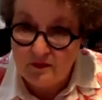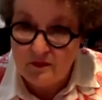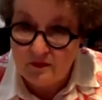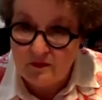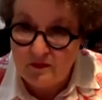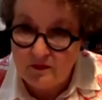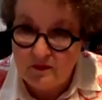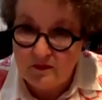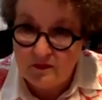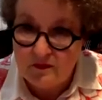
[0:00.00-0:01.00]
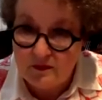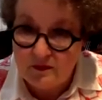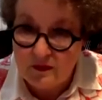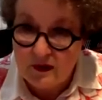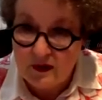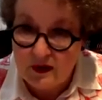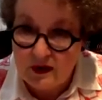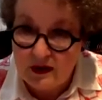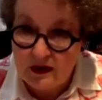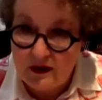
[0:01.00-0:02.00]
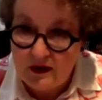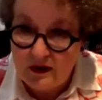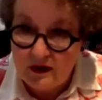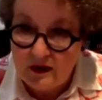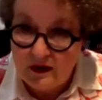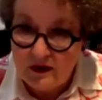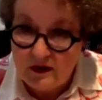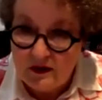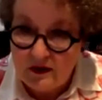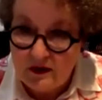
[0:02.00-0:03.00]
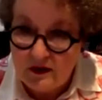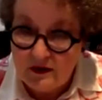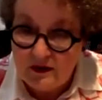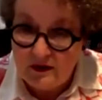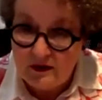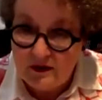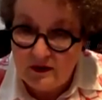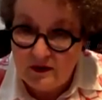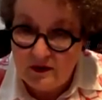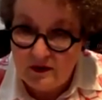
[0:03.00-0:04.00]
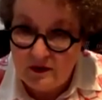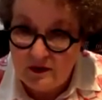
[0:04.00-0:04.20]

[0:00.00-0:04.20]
This person isn't speaking.